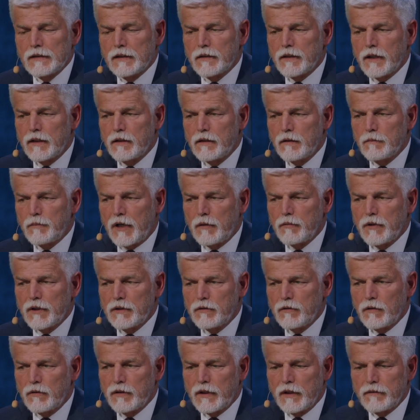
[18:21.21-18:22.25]
they probably
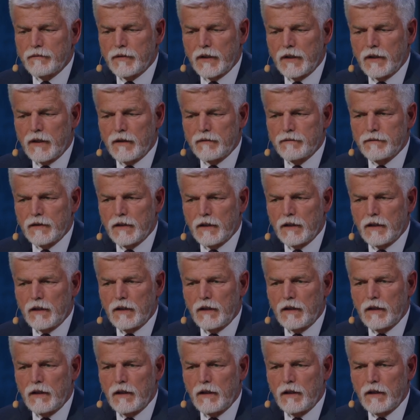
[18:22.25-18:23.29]
don't have enough uh,
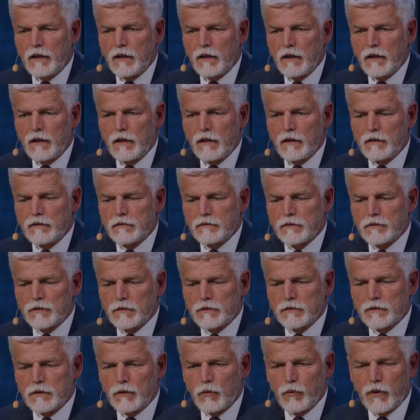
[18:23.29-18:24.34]
uh,
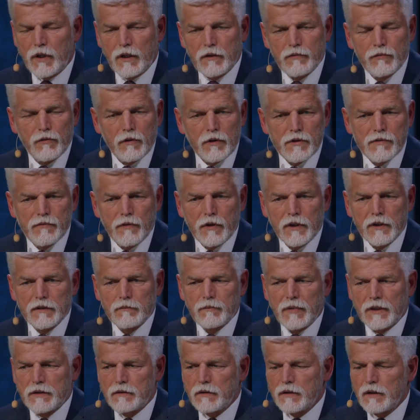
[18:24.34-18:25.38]
uh, workforce for
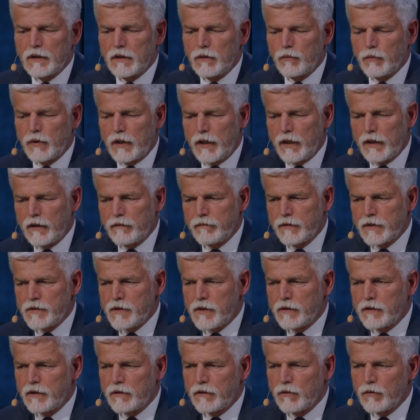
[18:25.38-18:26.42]
it, but when I
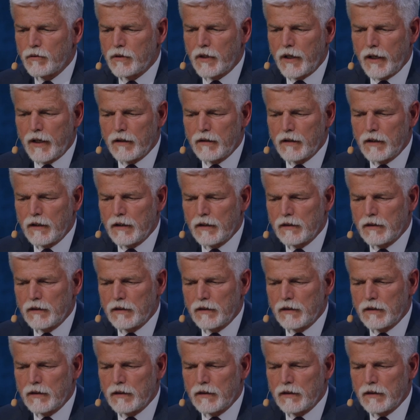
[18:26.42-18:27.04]
visited Ukraine